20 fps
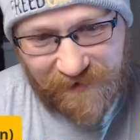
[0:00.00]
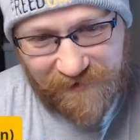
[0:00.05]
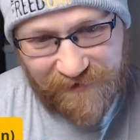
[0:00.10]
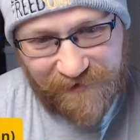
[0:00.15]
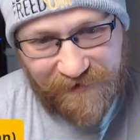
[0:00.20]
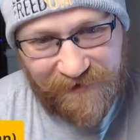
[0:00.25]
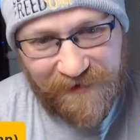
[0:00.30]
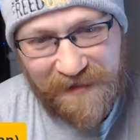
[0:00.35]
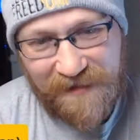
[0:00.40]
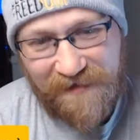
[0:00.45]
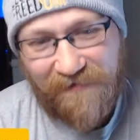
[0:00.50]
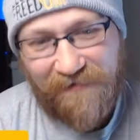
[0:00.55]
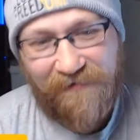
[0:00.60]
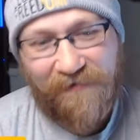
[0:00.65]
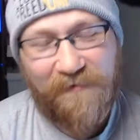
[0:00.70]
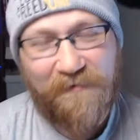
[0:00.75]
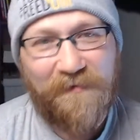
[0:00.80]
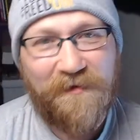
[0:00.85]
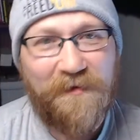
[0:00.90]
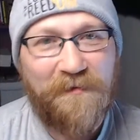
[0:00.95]
Clint
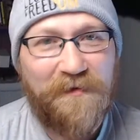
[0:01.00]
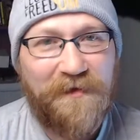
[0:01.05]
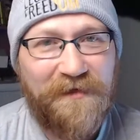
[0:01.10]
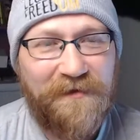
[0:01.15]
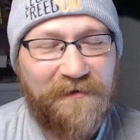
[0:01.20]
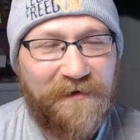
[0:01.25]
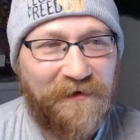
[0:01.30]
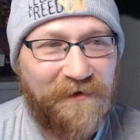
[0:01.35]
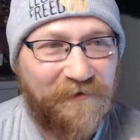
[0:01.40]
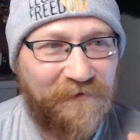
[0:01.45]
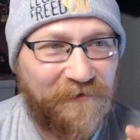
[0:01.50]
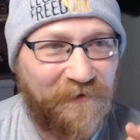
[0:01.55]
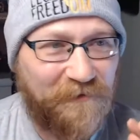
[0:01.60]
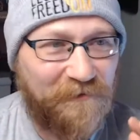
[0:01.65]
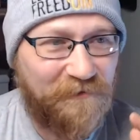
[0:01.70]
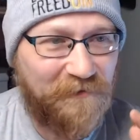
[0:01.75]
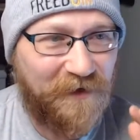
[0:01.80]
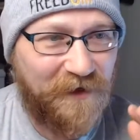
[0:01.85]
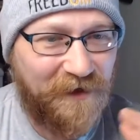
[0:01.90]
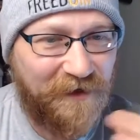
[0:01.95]
from Liberty
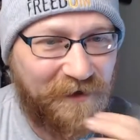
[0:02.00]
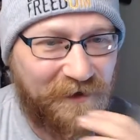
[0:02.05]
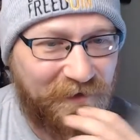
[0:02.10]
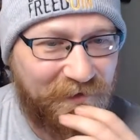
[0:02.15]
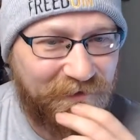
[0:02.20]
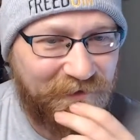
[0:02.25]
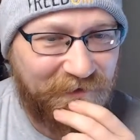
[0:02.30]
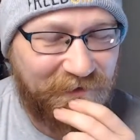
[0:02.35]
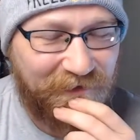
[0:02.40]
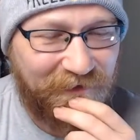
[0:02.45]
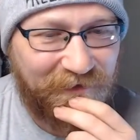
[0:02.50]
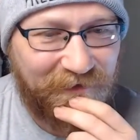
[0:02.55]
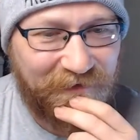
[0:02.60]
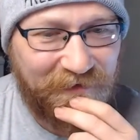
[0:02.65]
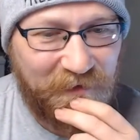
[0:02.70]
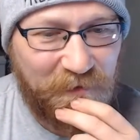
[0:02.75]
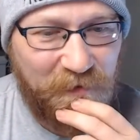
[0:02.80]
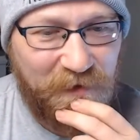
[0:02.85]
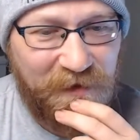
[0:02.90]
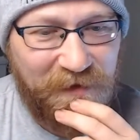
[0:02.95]

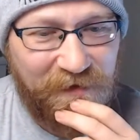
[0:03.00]
Liberty